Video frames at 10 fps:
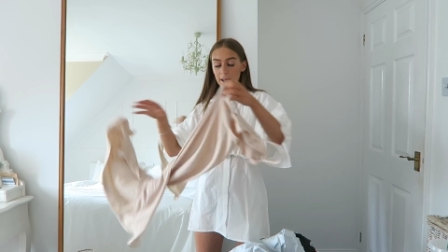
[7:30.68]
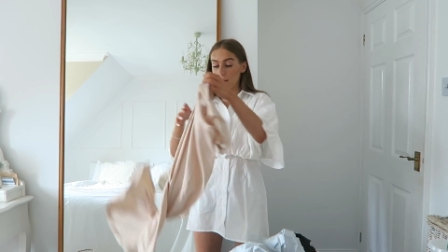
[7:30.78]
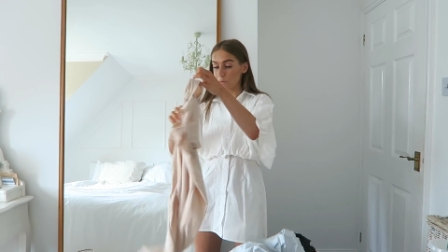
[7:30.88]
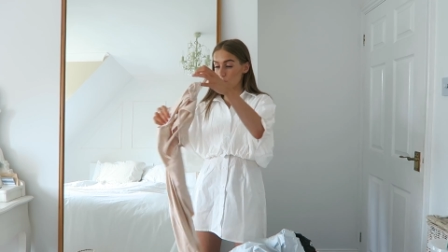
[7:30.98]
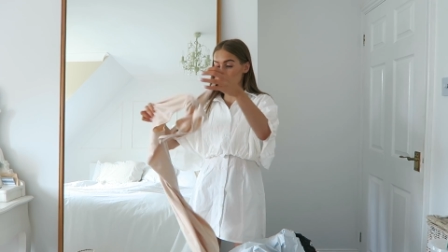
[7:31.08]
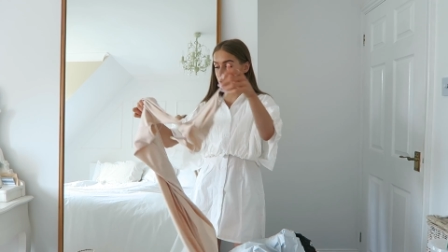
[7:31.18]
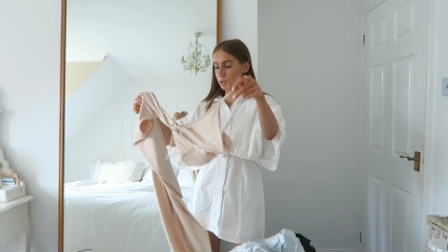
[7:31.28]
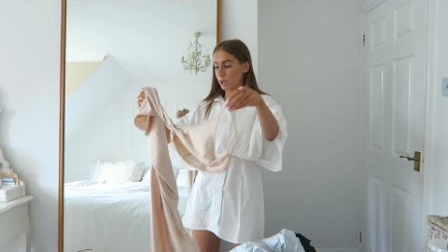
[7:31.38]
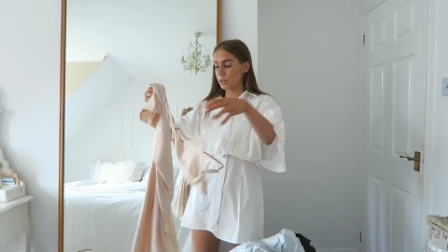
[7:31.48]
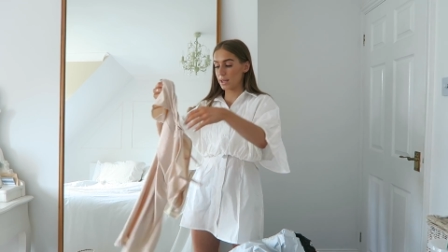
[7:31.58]
And I have also
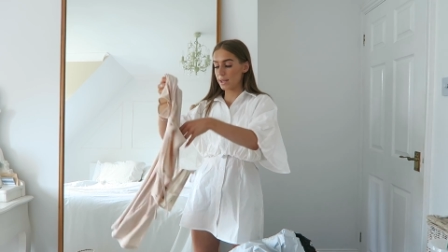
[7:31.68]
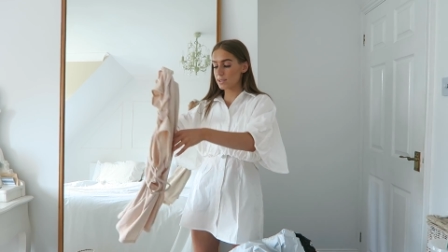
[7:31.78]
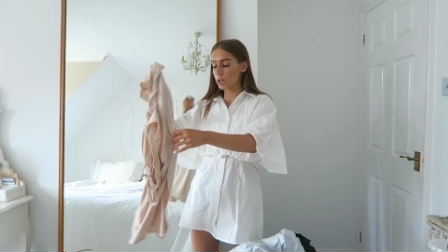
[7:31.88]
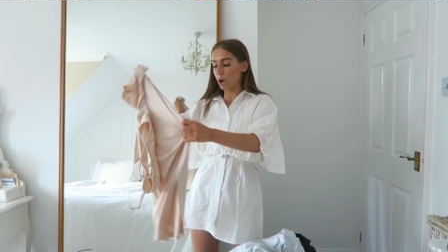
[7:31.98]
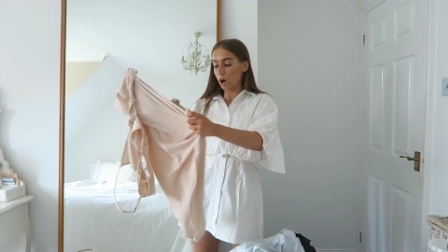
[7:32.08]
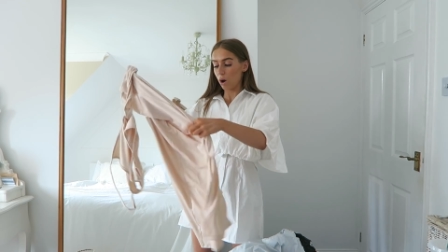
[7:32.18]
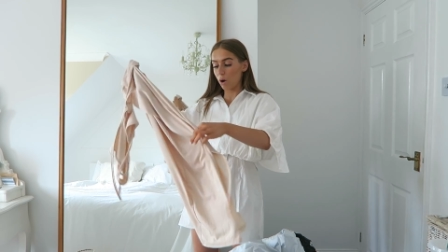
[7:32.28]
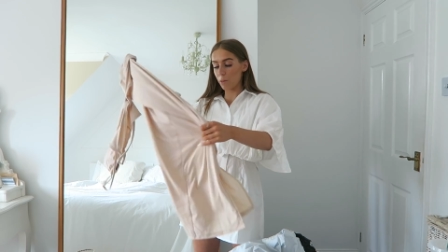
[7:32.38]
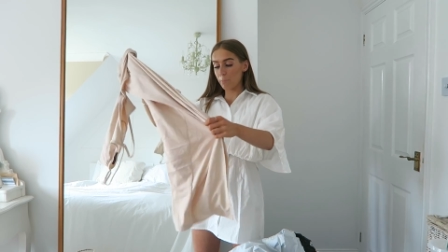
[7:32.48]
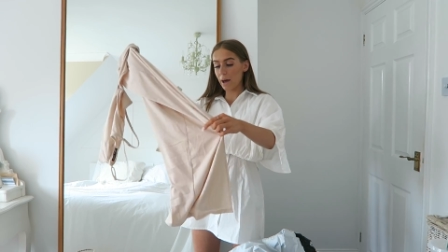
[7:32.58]
just noticed,
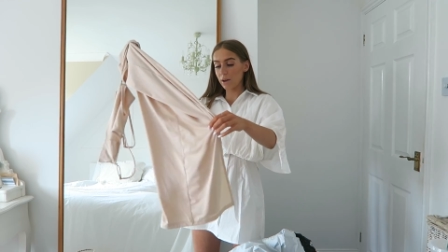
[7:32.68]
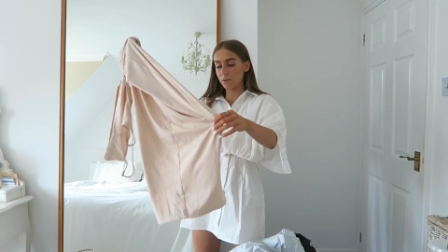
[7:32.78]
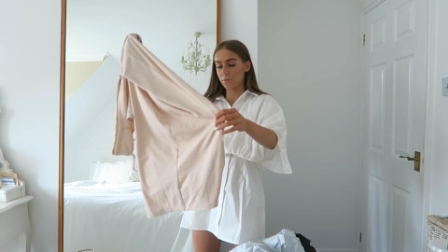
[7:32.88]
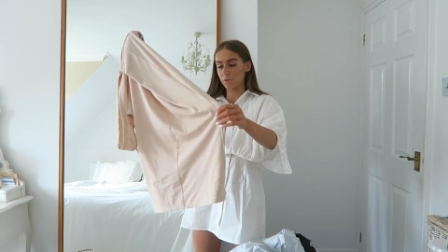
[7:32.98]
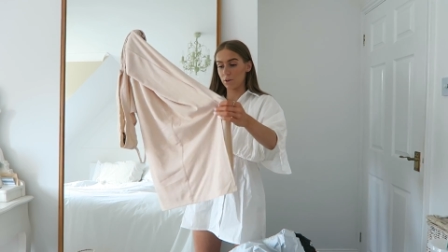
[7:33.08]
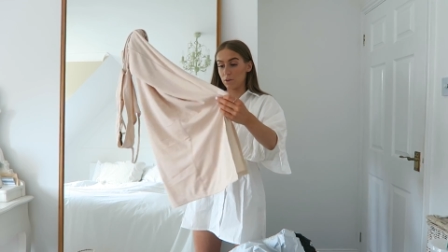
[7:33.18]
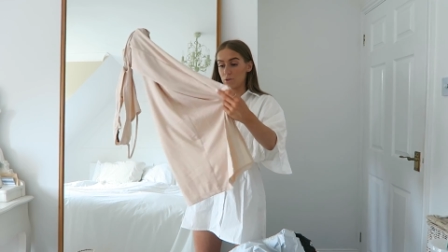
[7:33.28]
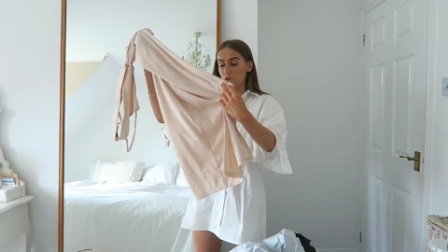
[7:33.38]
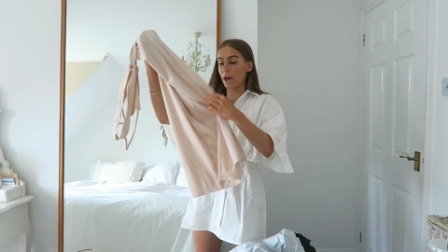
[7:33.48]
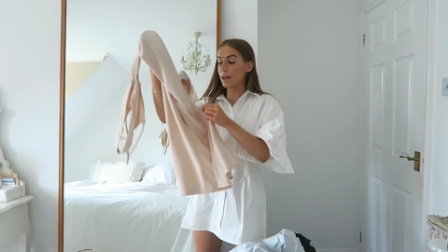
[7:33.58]
on the back of
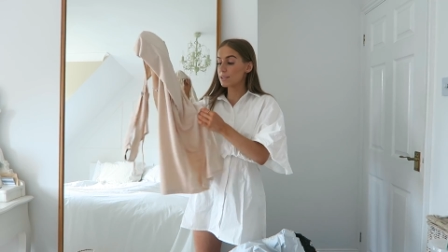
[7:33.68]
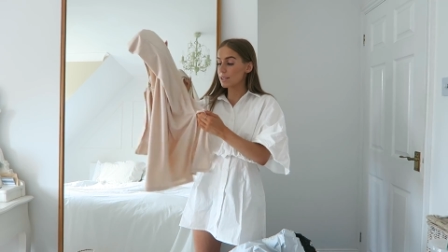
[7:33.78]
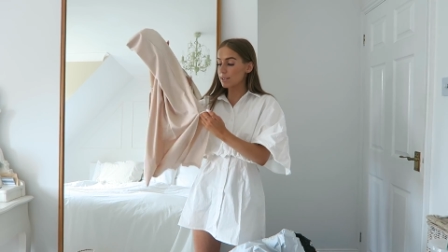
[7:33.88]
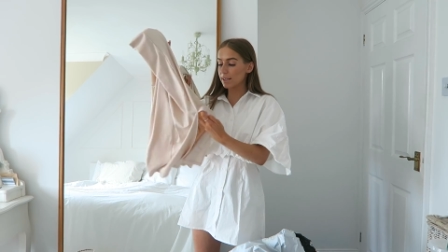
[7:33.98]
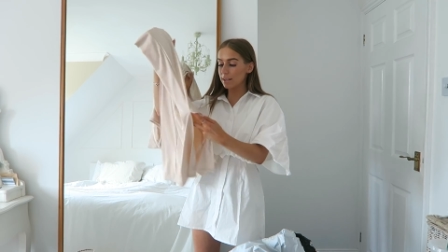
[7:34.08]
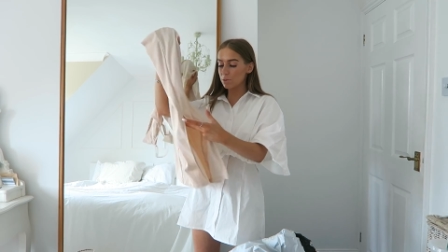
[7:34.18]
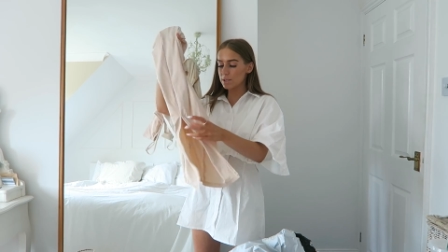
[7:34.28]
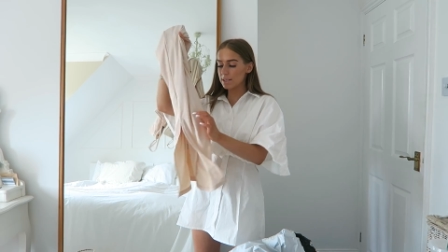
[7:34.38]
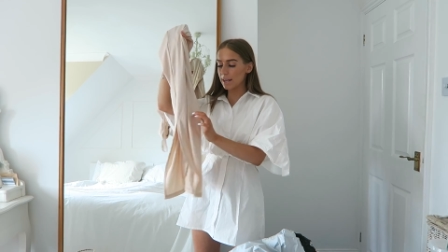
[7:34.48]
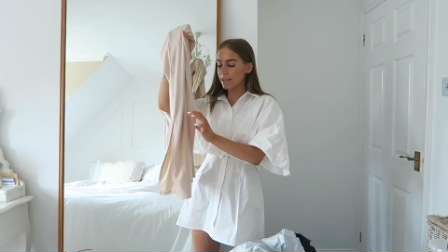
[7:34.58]
the dress, there's like a little
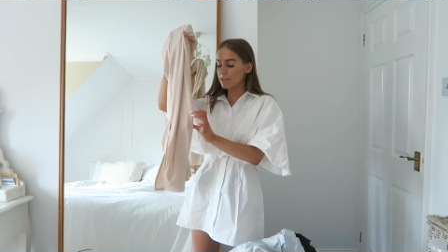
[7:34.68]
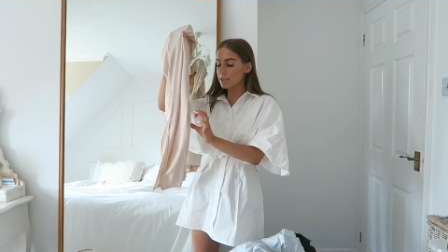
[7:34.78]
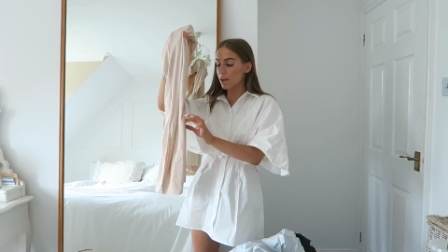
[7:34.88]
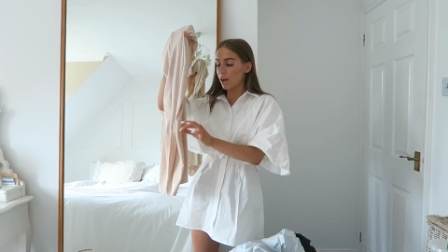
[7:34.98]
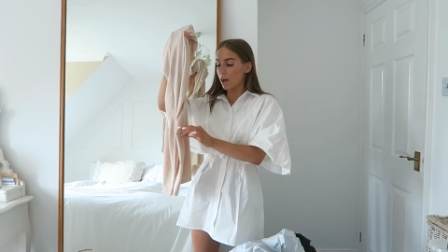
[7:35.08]
slit